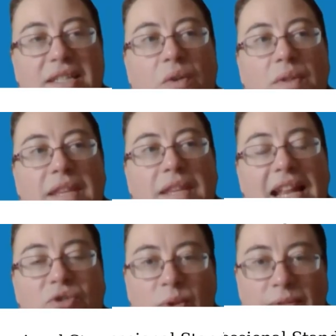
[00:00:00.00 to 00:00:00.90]
So the
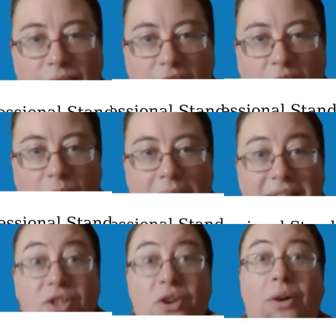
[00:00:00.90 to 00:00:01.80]
annual review,
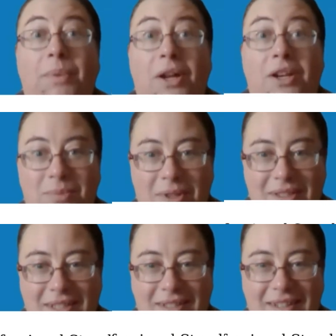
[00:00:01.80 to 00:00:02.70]
it's not a
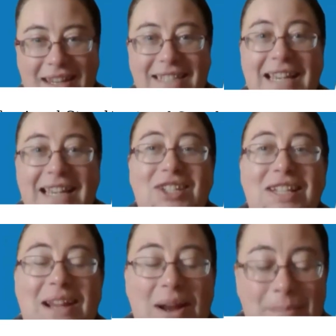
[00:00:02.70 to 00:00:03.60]
punishment. It's
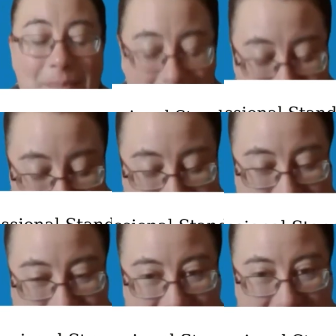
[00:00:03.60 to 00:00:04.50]
actually a
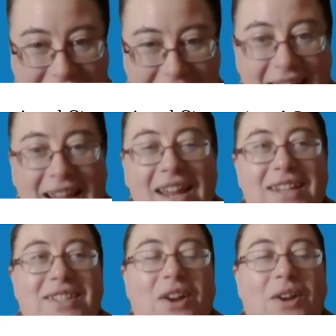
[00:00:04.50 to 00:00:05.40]
positive thing.
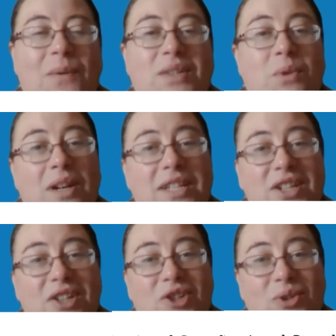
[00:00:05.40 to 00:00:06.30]
So it's
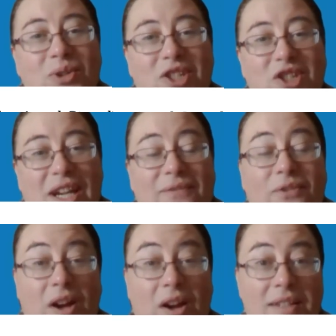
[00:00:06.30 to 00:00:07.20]
quality assurance check
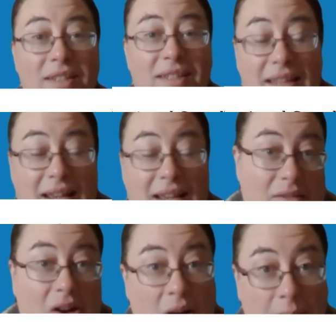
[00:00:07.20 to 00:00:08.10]
for us
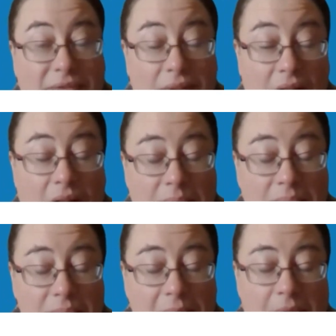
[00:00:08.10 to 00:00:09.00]
that our
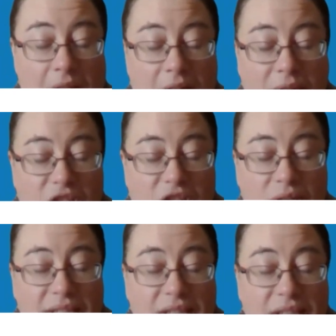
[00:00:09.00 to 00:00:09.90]

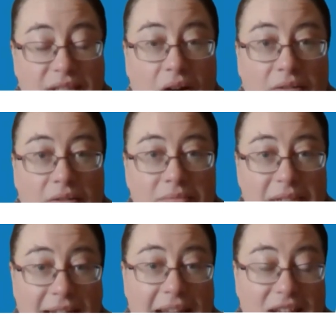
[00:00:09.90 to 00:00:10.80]
registrants are
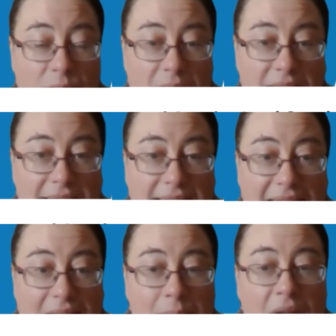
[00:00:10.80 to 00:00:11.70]
engaging with the
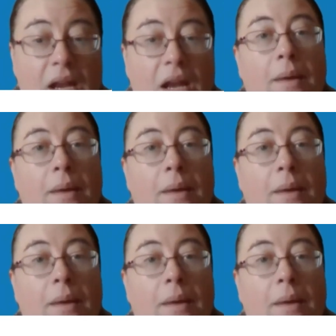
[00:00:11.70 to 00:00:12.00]
scheme.